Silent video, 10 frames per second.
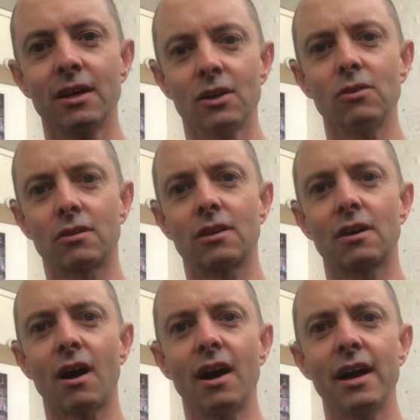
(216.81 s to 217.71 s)
look,
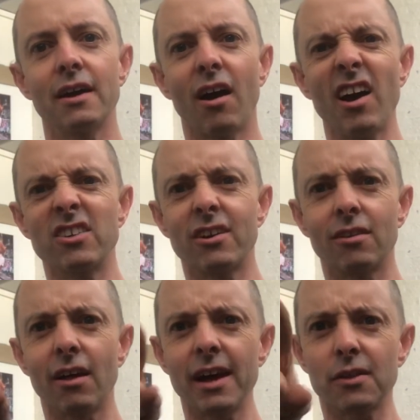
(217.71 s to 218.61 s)
I don't
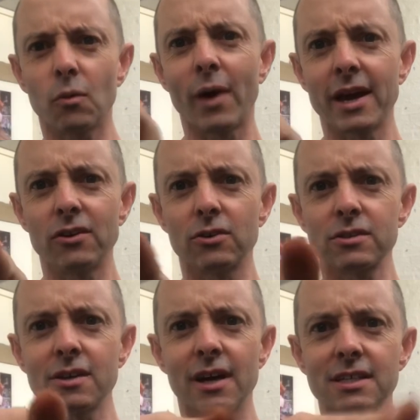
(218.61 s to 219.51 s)
like the way you're
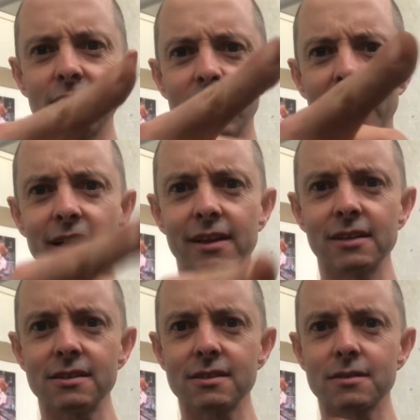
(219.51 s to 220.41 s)
sizing
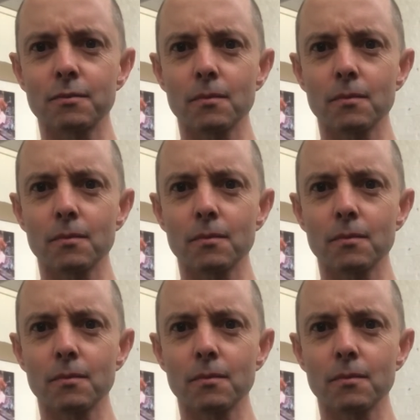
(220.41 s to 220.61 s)
violins.